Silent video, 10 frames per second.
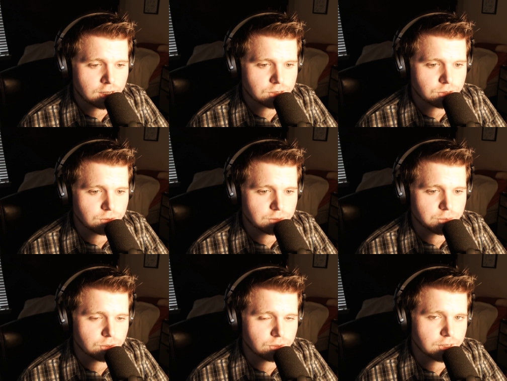To the
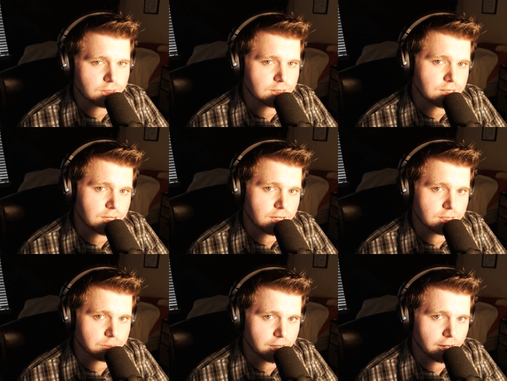Moon and the
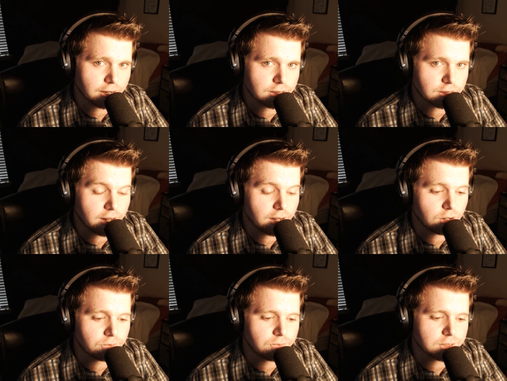Sandman.
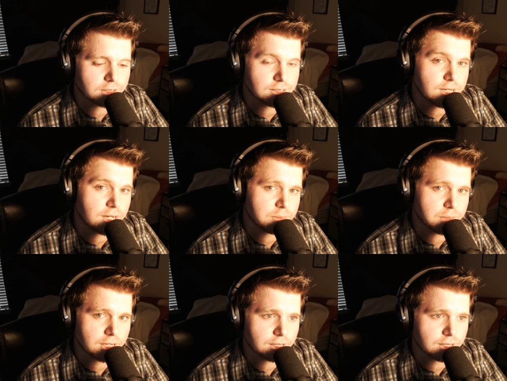Now, for the
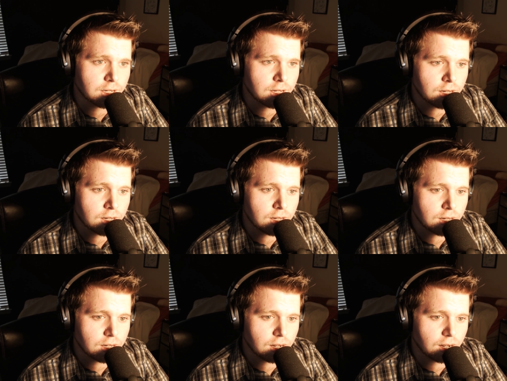Sandman,
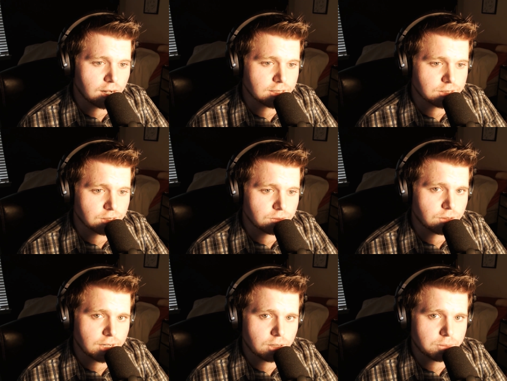I don't
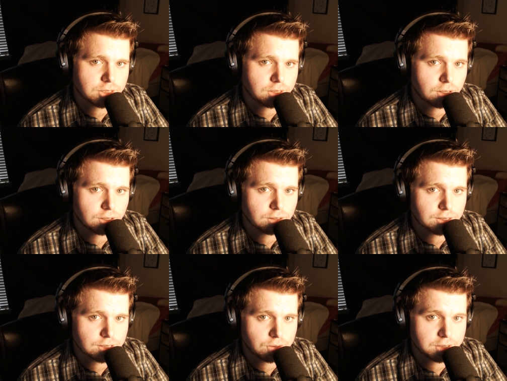know how much longer
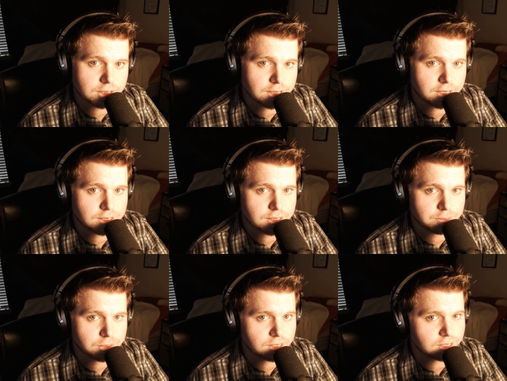it's going to take to
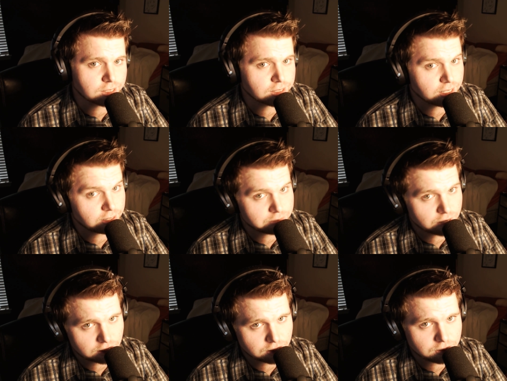complete it, and I'm
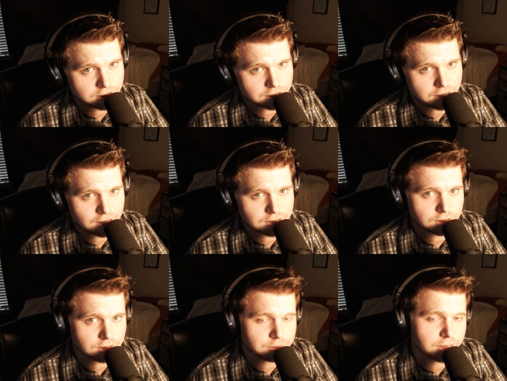not going to
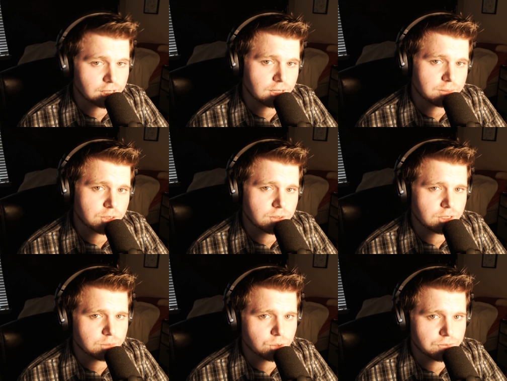cancel it, but I am going
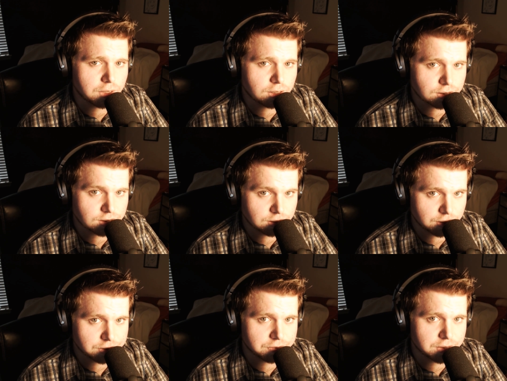to move on to some
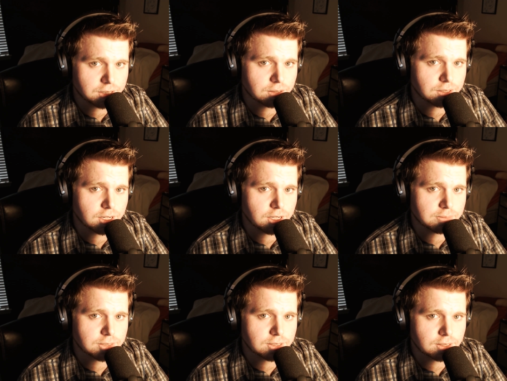other video
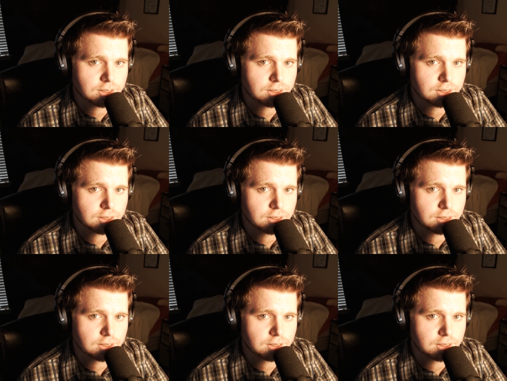games.